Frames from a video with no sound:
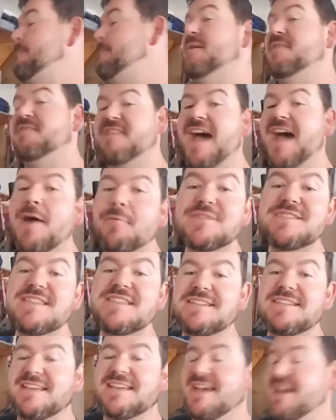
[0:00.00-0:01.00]
But that was
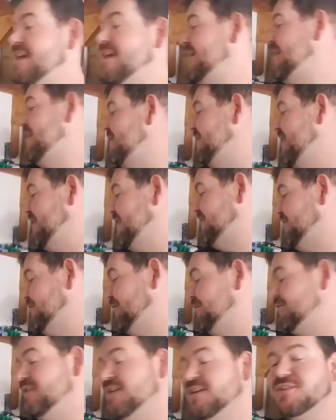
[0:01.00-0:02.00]
the day that
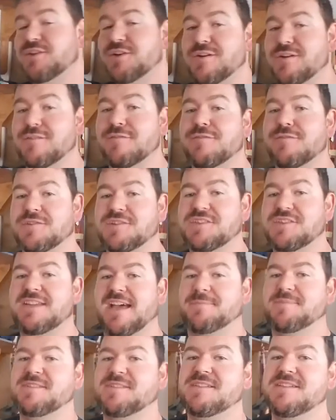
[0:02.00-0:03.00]
Sophia took her first
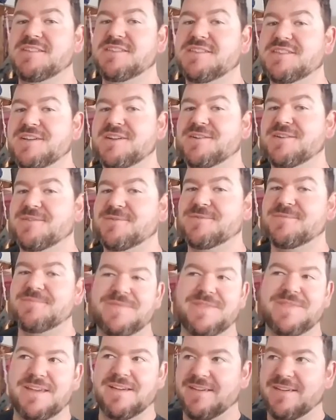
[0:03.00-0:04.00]
steps. So
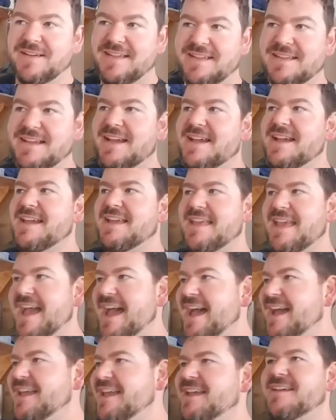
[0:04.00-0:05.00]
you know, it
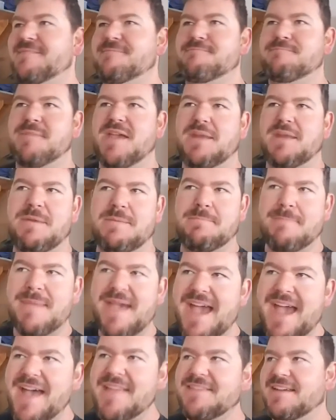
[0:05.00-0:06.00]
yeah, it made me
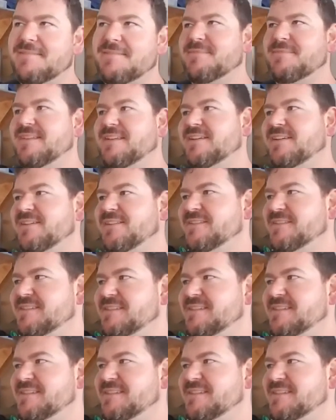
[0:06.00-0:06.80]
mad that you know